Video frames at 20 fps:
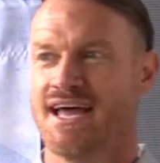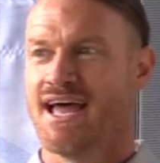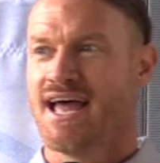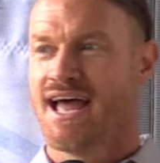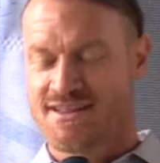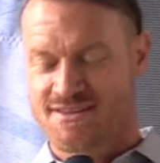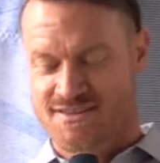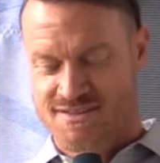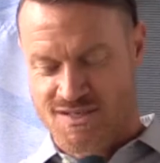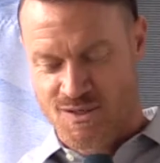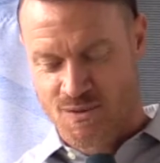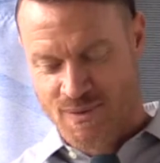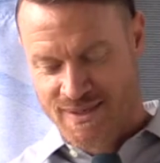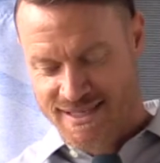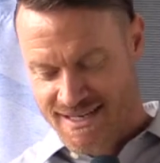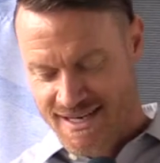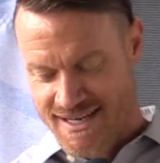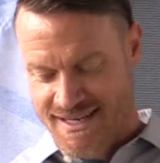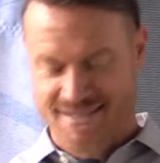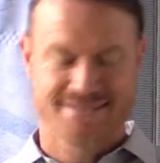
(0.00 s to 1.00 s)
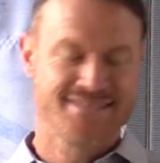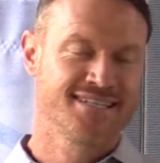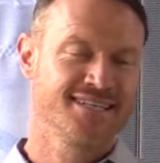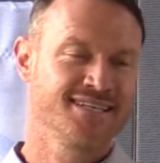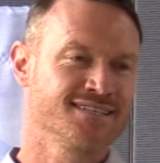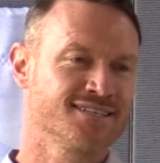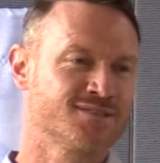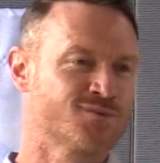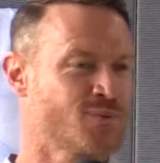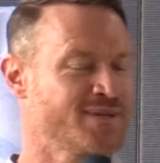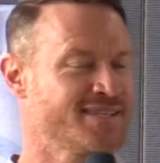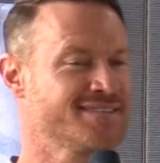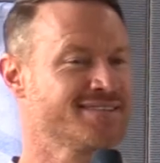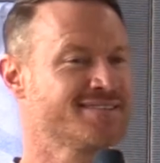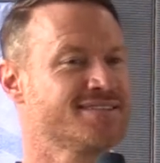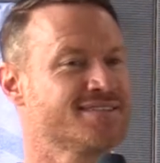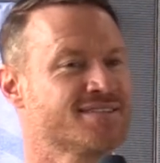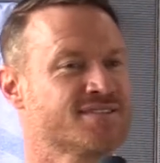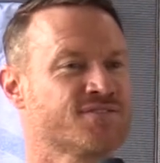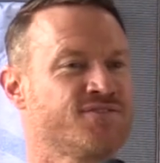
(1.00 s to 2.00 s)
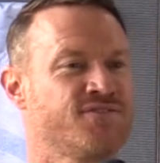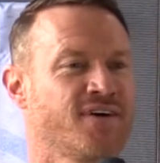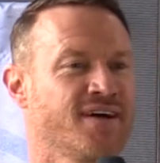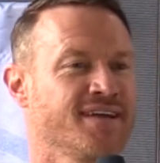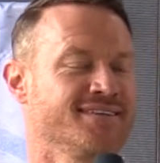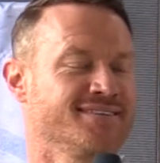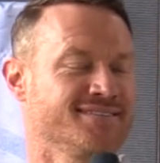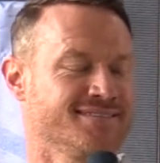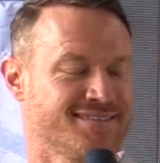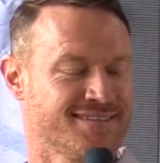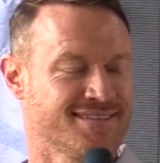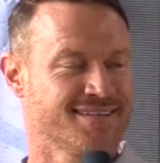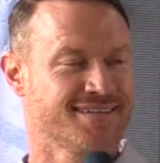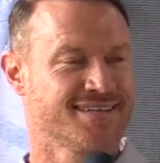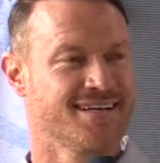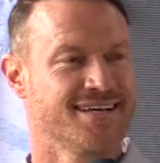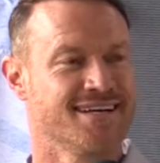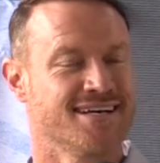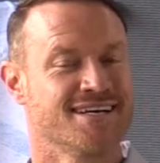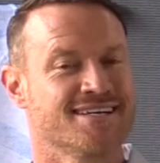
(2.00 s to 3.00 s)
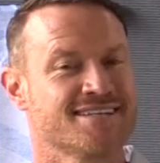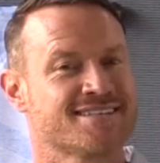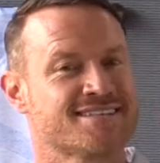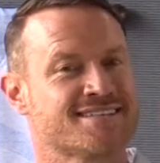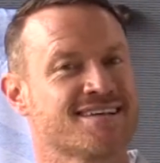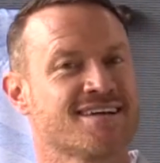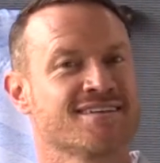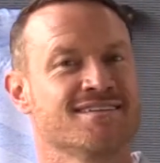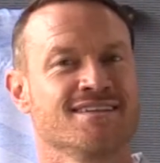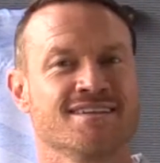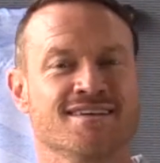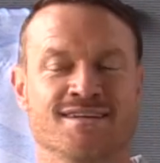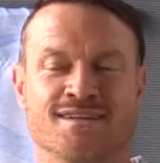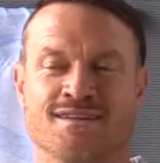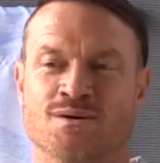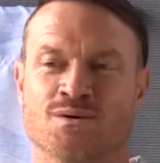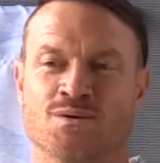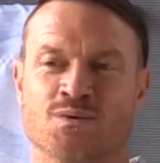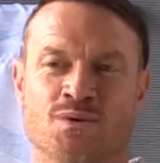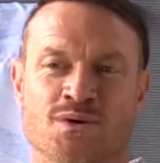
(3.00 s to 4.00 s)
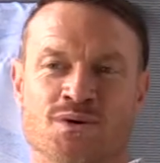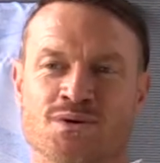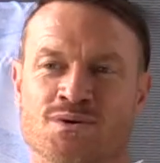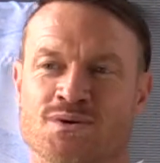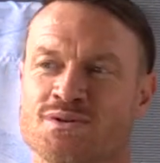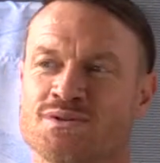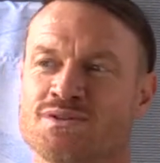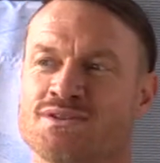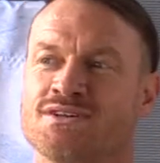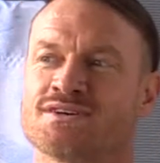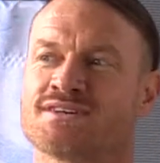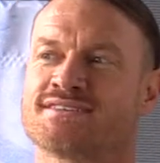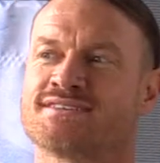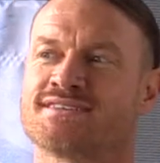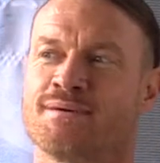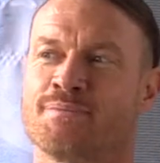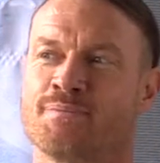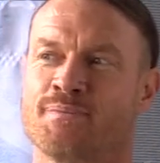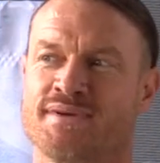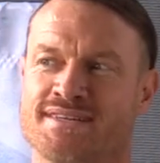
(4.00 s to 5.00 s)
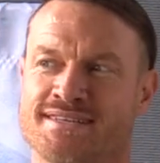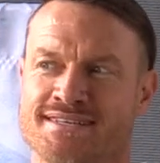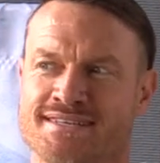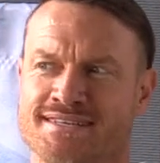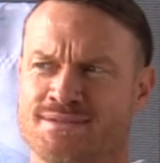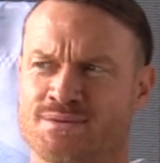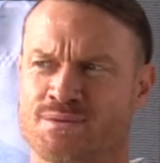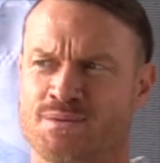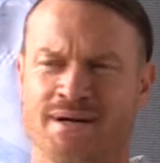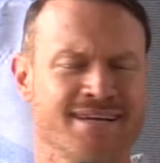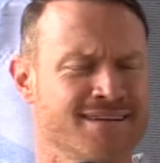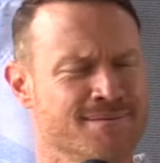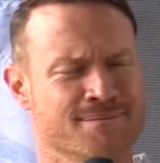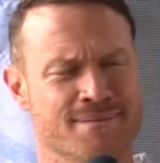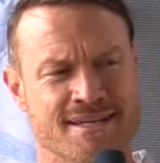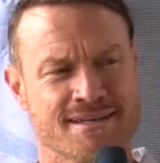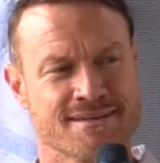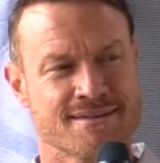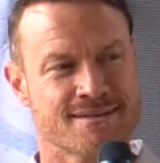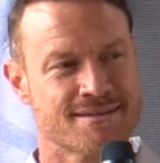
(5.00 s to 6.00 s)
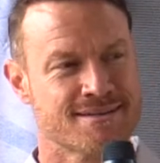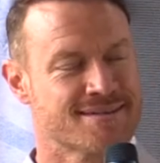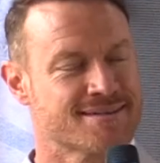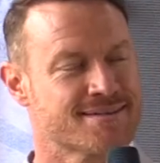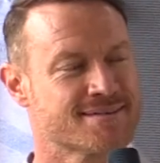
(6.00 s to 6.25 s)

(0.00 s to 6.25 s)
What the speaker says: And so when Nate Diaz wins this fight, suddenly the world looks up and says, wait a minute.